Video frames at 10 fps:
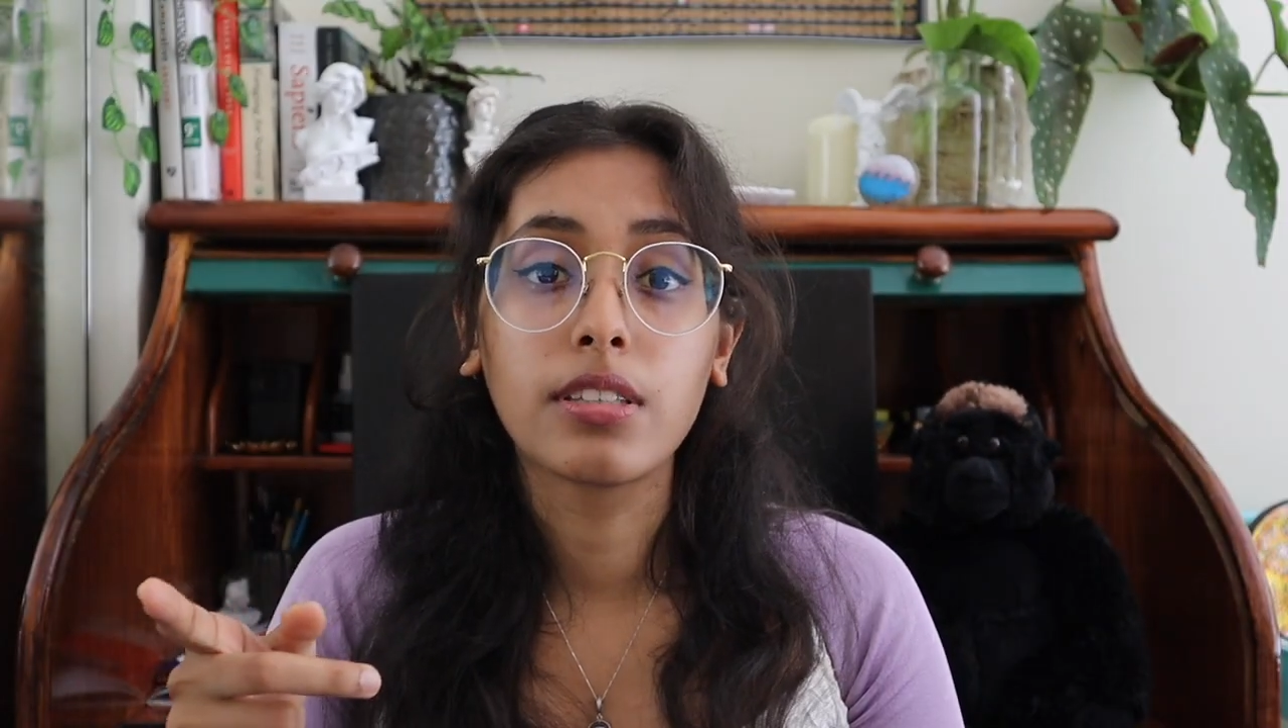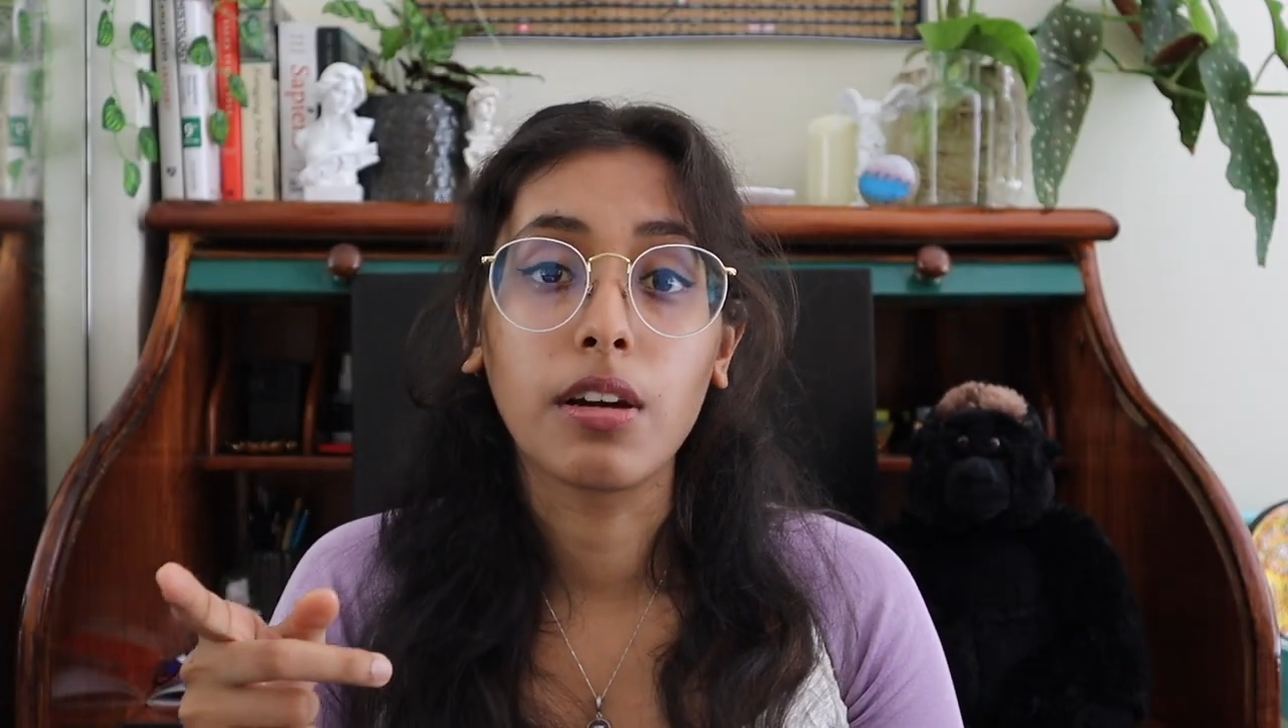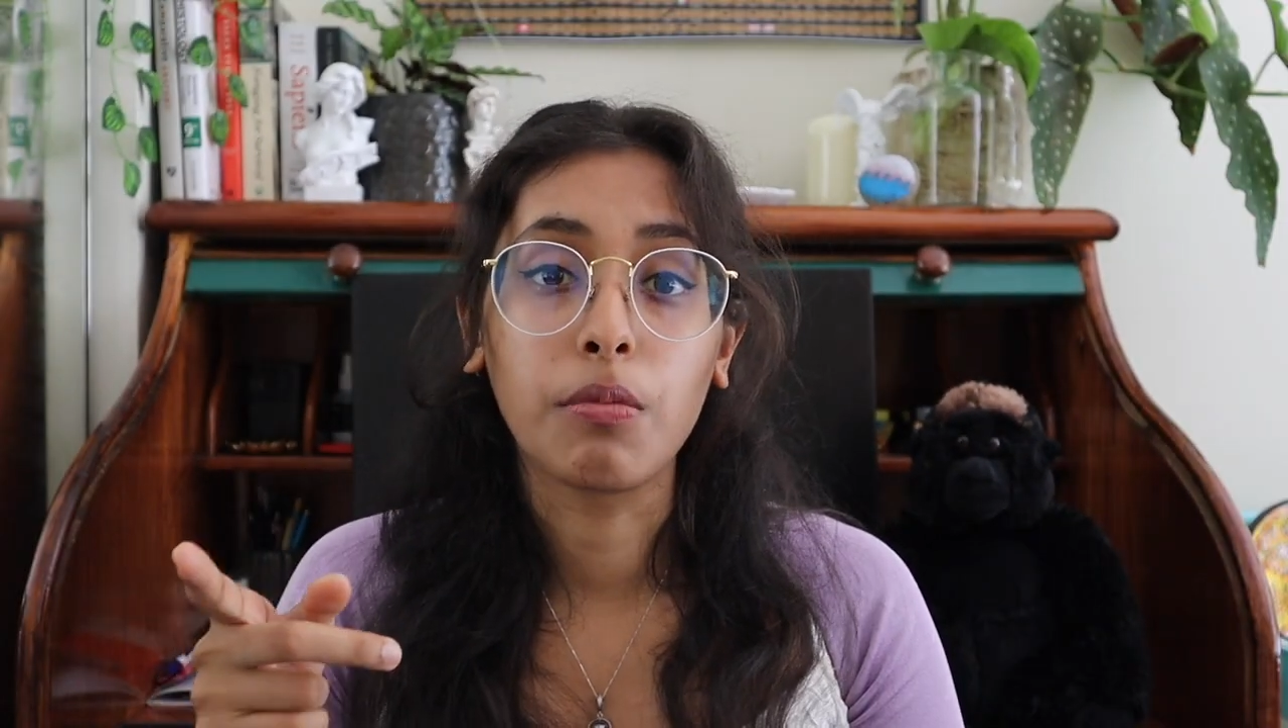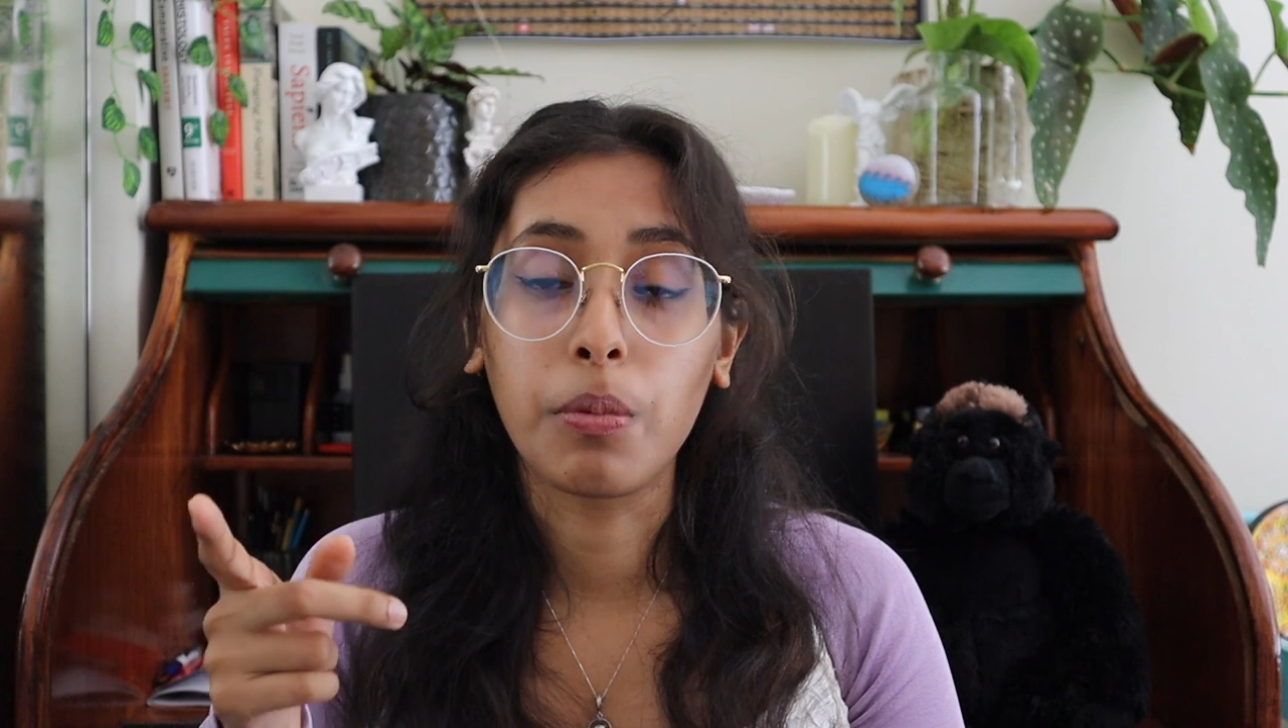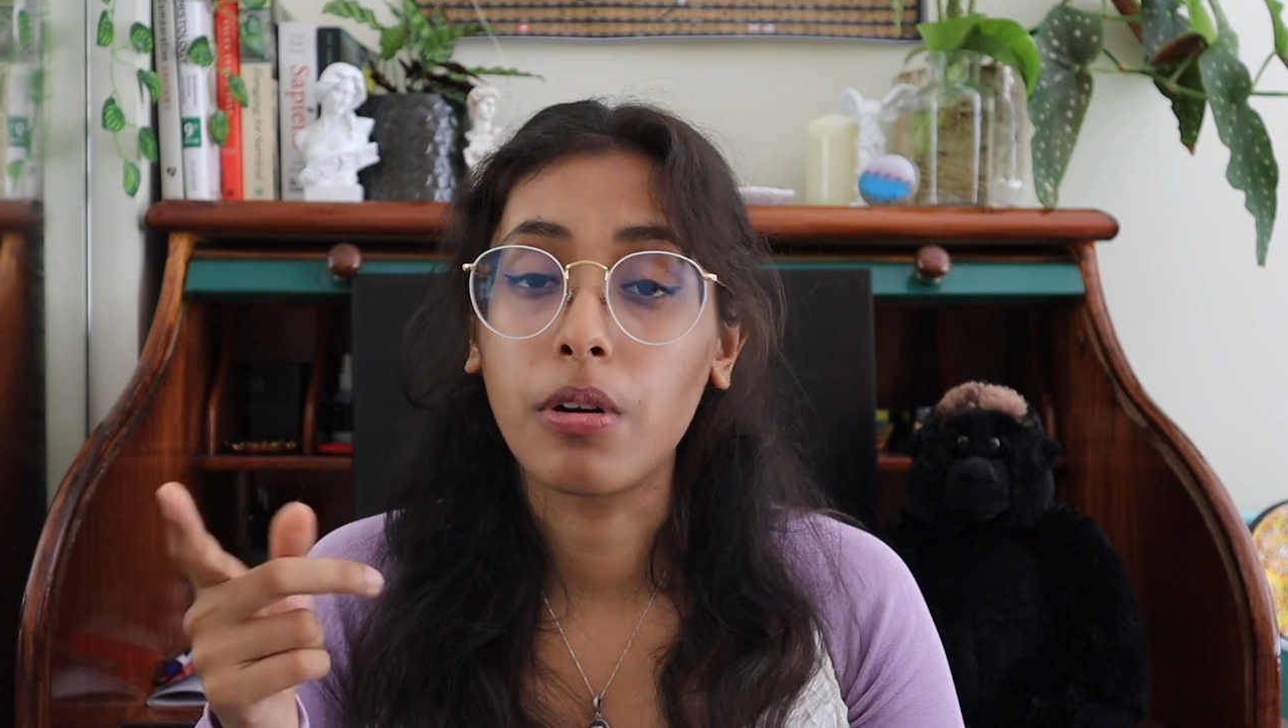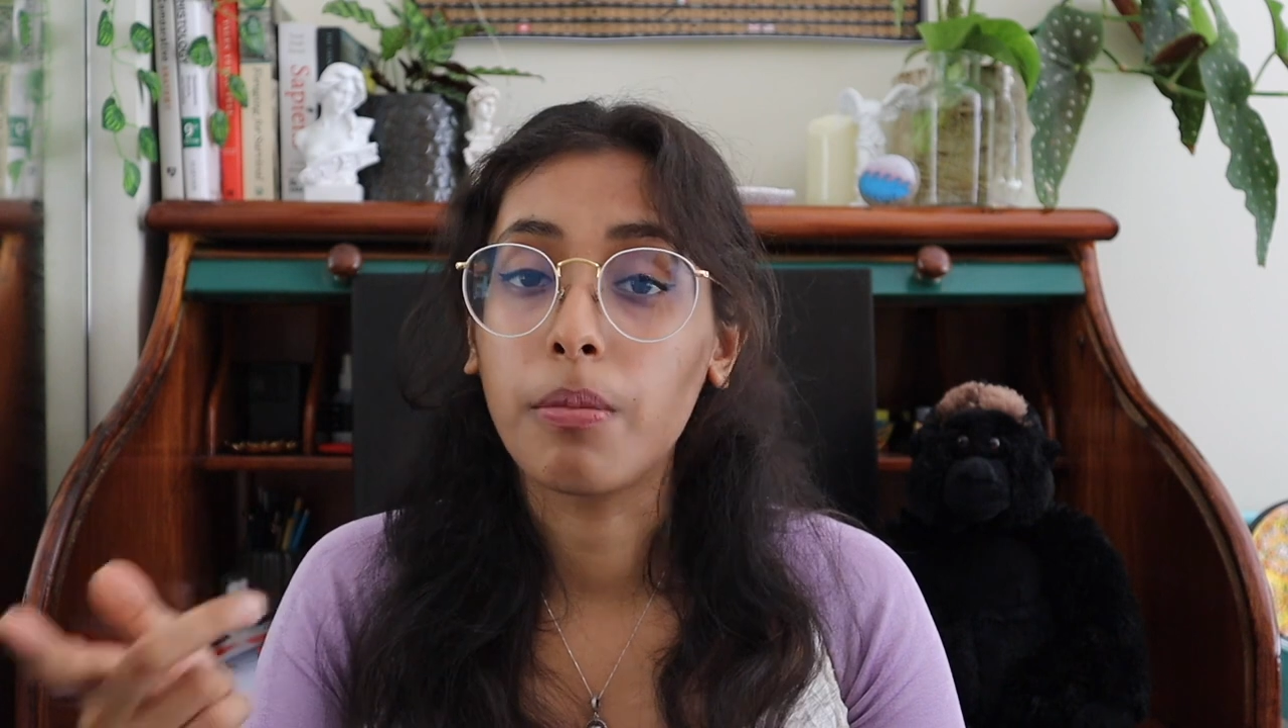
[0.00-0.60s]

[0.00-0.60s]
that we were